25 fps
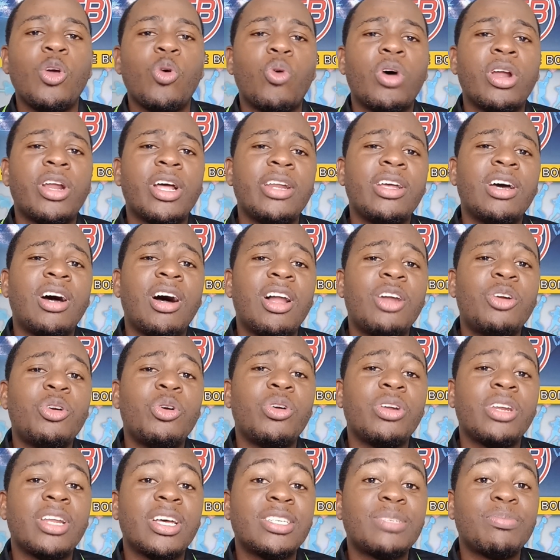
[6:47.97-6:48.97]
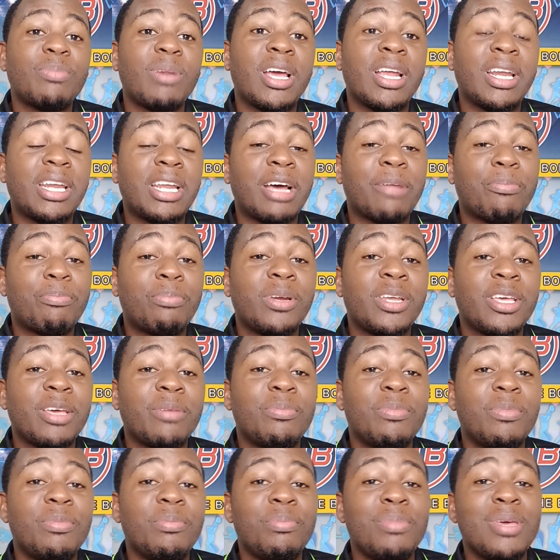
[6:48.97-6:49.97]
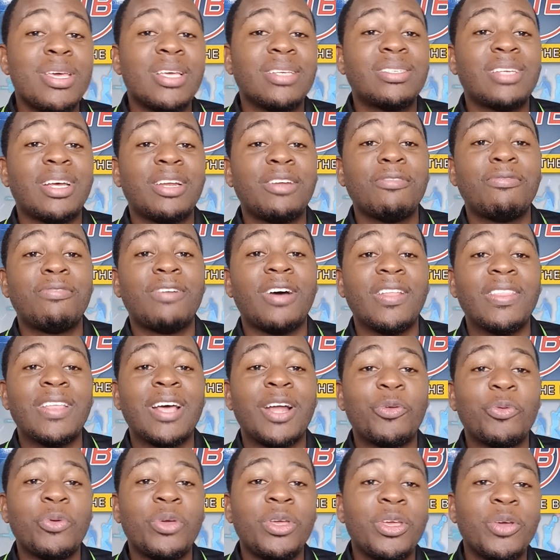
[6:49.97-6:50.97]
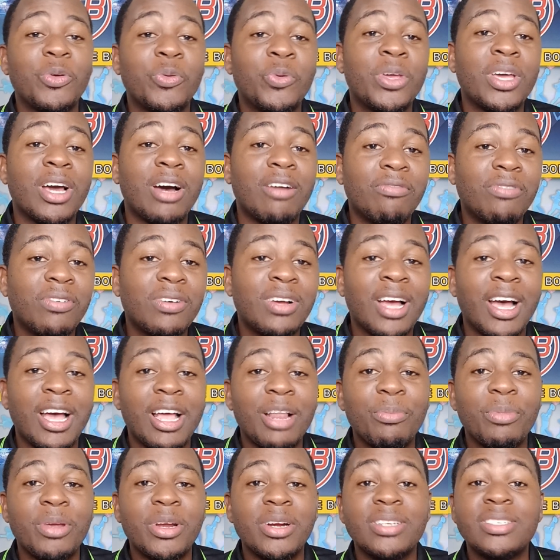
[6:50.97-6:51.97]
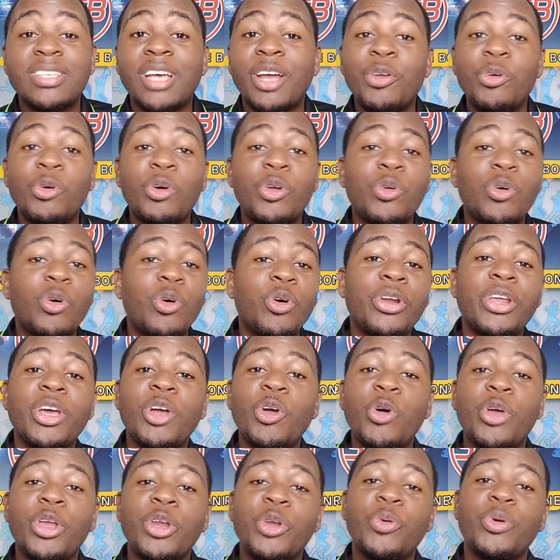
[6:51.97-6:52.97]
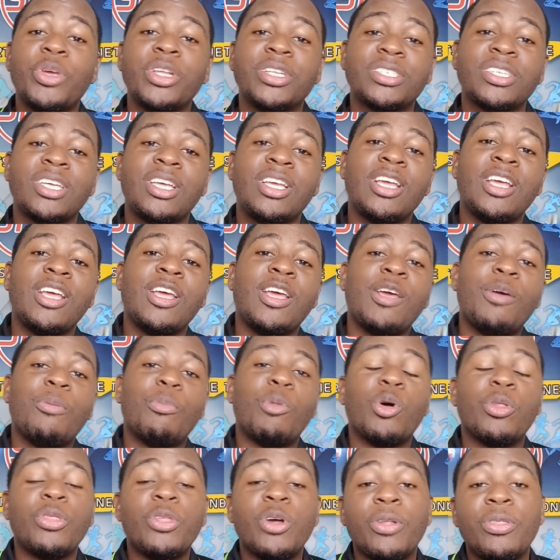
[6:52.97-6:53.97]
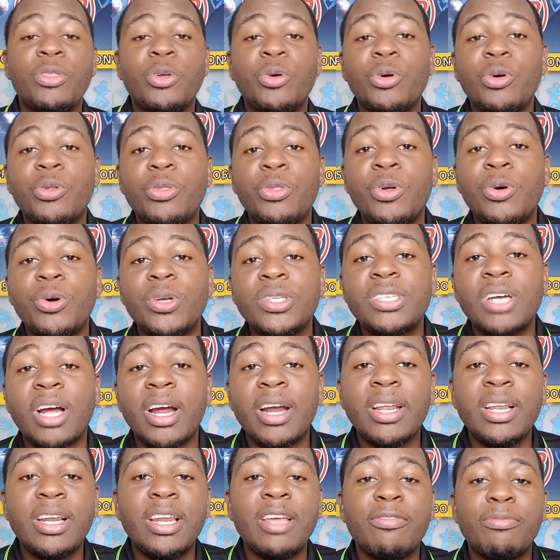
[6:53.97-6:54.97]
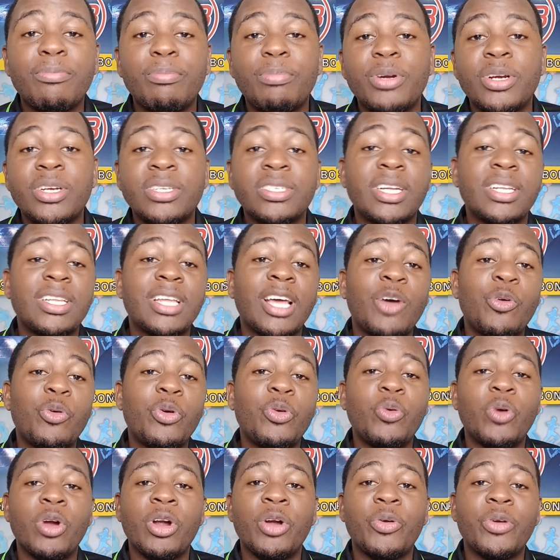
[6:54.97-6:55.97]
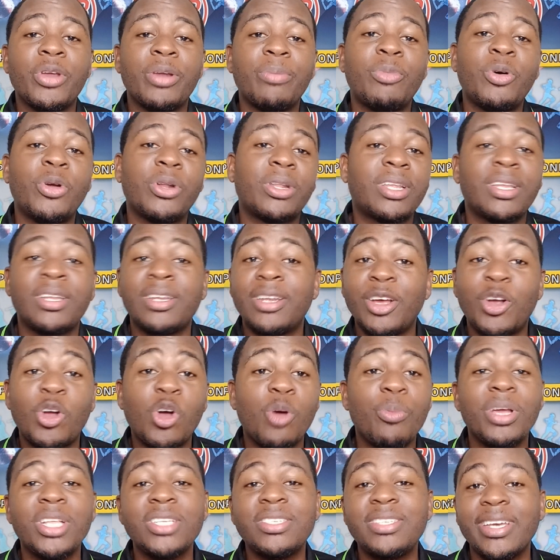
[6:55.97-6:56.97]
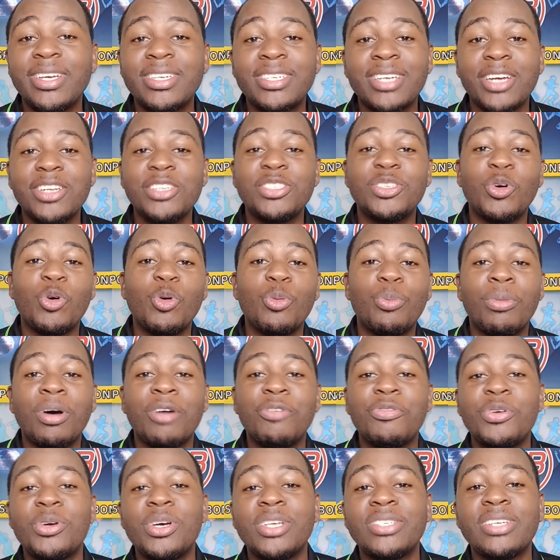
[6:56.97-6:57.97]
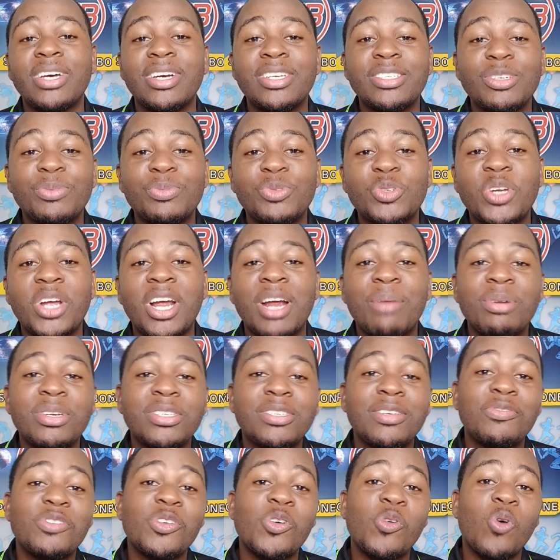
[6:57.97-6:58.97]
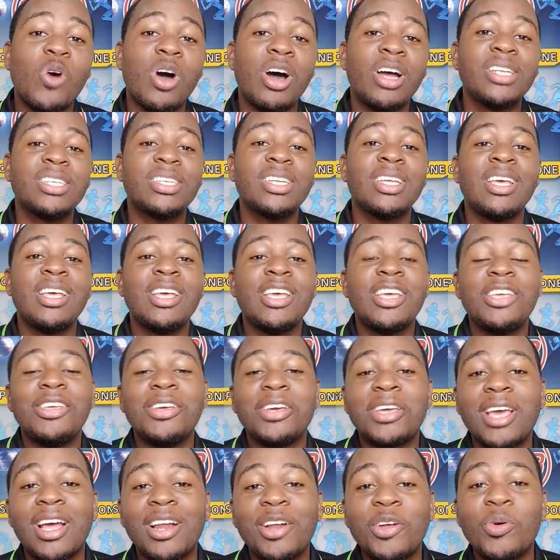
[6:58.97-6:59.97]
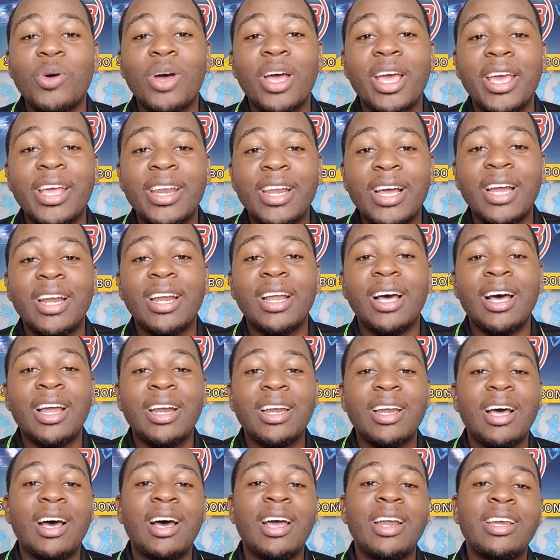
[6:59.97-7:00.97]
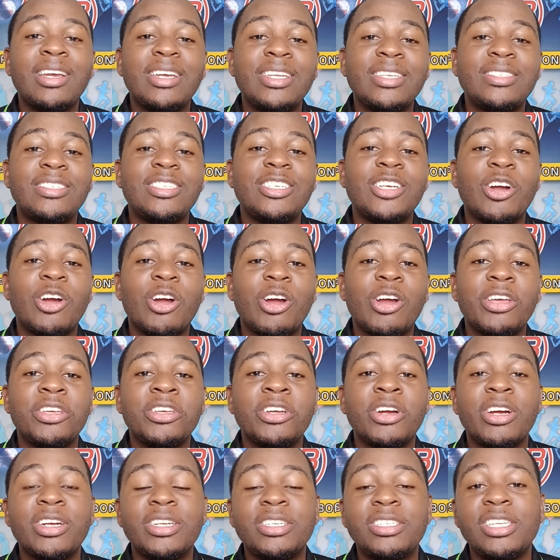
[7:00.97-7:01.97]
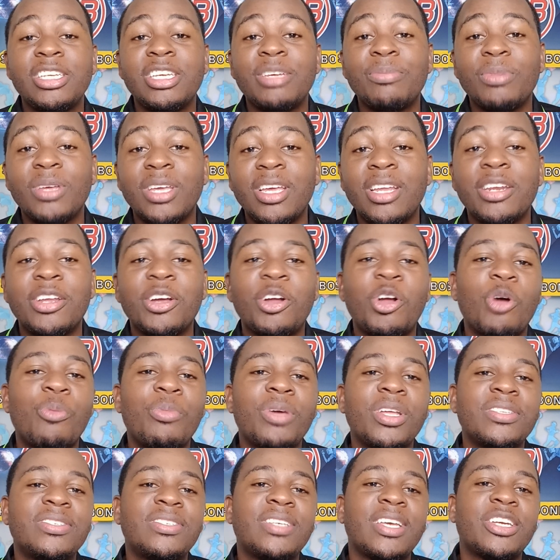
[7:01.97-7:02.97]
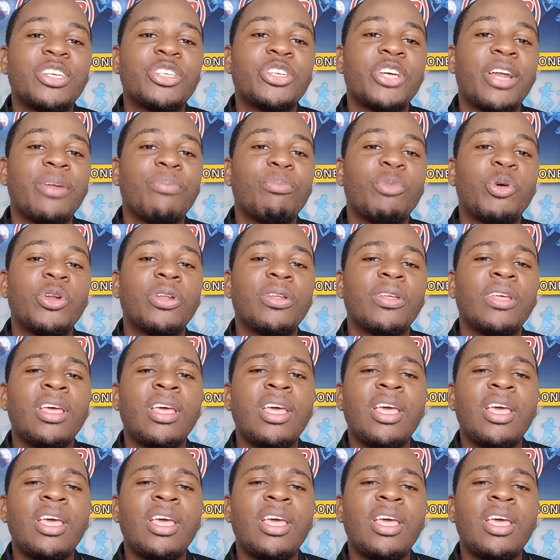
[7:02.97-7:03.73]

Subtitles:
one of the all-rounders might not play based on the fact that we have Kyle Mears. I don't know how they're going to do it, but those are the 11 players that I would work with. But the comment section is open, my viewers and subscribers. If you want, you can go ahead and list your team in the comment section. But